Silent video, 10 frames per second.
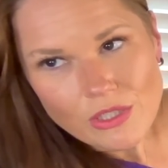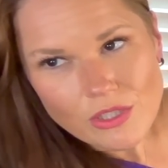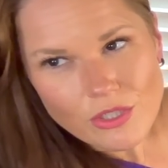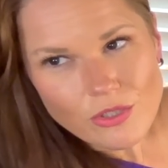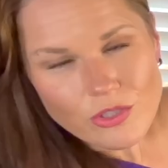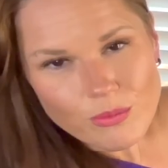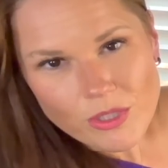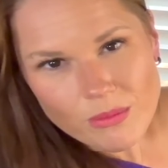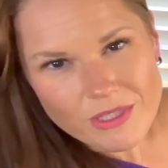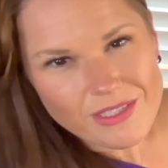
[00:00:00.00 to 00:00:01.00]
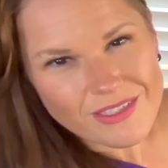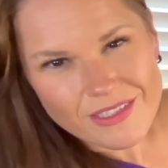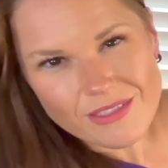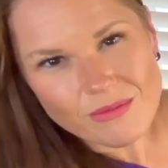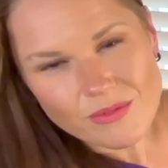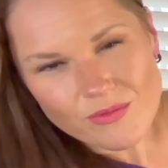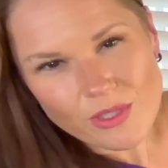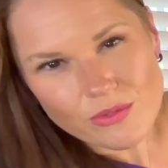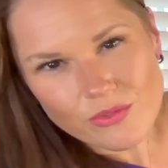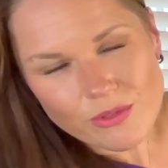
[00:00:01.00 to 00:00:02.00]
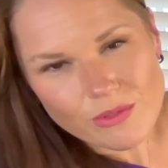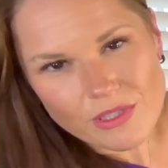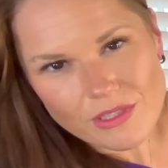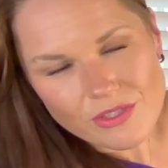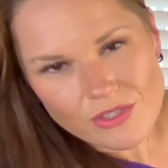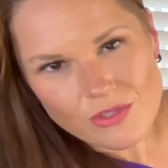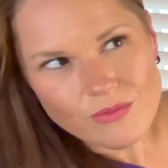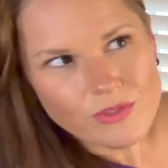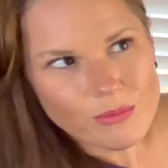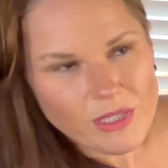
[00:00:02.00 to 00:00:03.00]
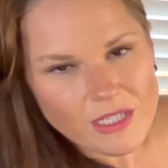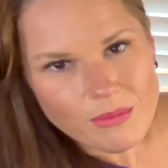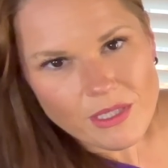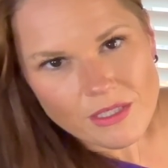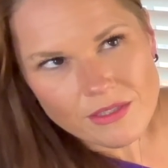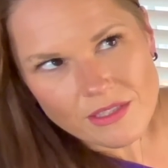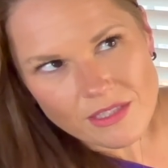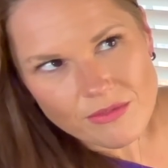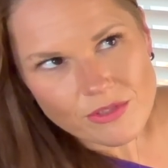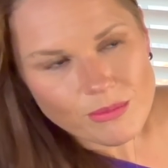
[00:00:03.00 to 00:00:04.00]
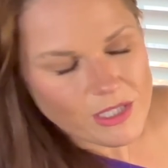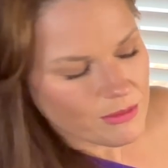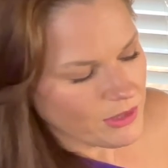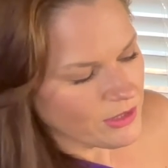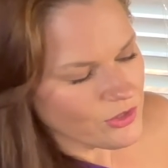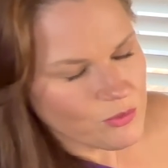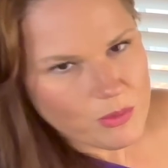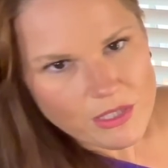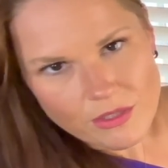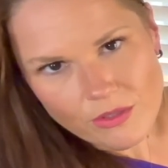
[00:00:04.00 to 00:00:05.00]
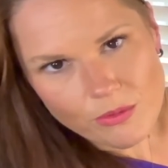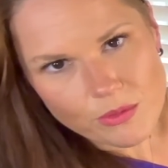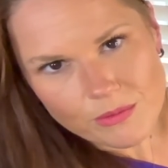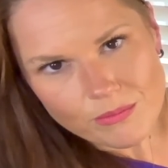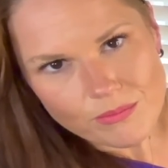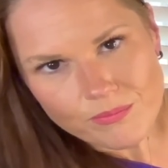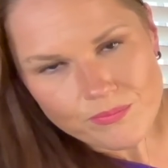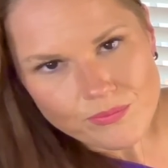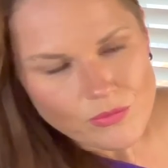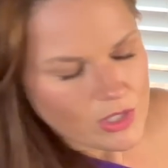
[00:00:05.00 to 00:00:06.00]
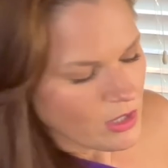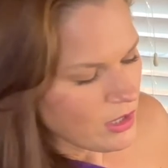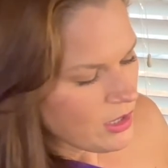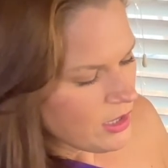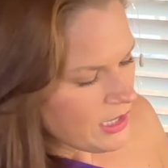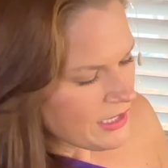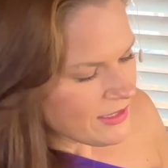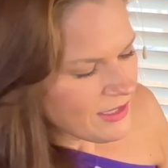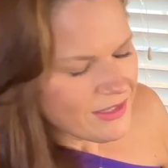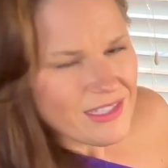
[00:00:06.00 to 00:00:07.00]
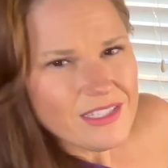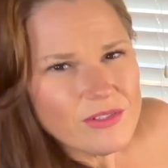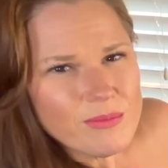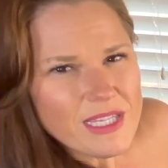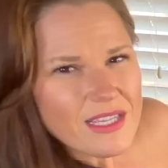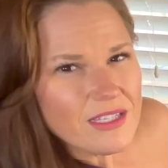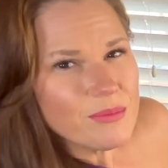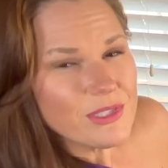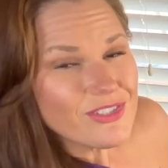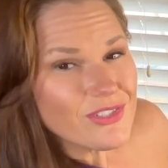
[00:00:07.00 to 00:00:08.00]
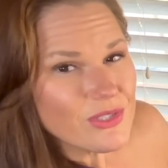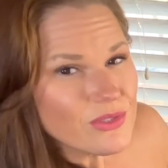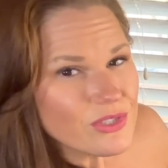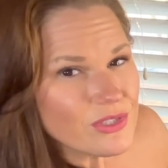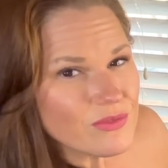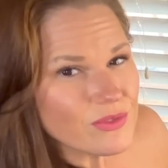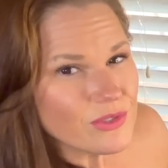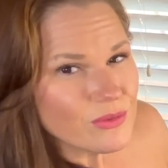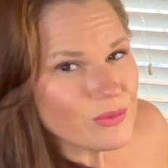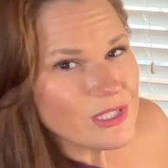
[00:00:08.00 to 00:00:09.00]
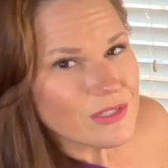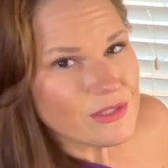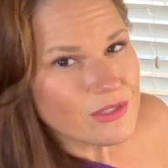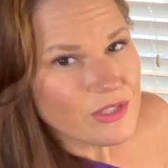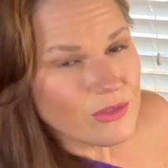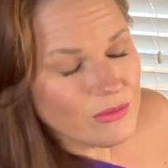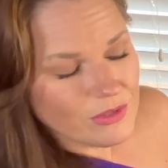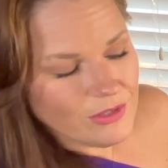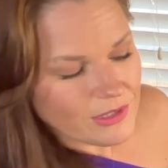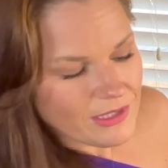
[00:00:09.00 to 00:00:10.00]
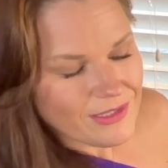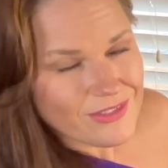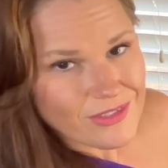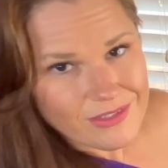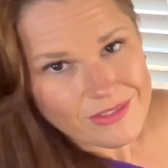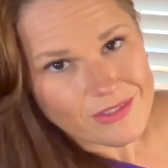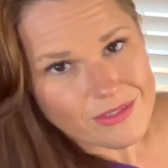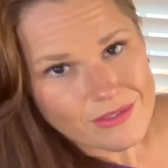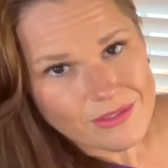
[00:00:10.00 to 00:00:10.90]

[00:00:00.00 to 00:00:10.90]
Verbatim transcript: know you're probably not going to follow through with it, because then you feel bad about it and then they feel bad about it. Just be congruent. It's not like you're making up excuses for no reason. You look exhausted.